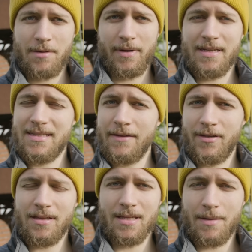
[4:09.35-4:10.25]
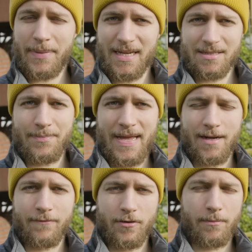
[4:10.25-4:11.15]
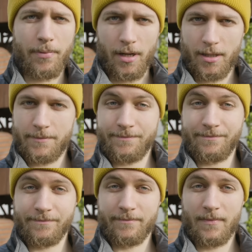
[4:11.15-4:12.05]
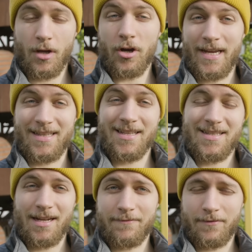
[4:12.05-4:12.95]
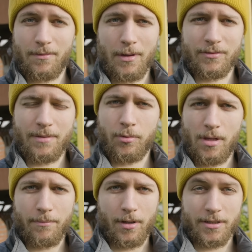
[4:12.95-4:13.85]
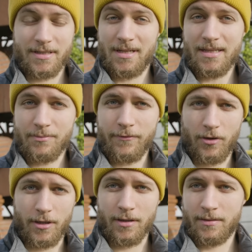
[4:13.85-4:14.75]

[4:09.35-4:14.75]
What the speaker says: but it's definitely the biggest bang for your buck. Okay, that's enough about the pull-up bars. Let's move on.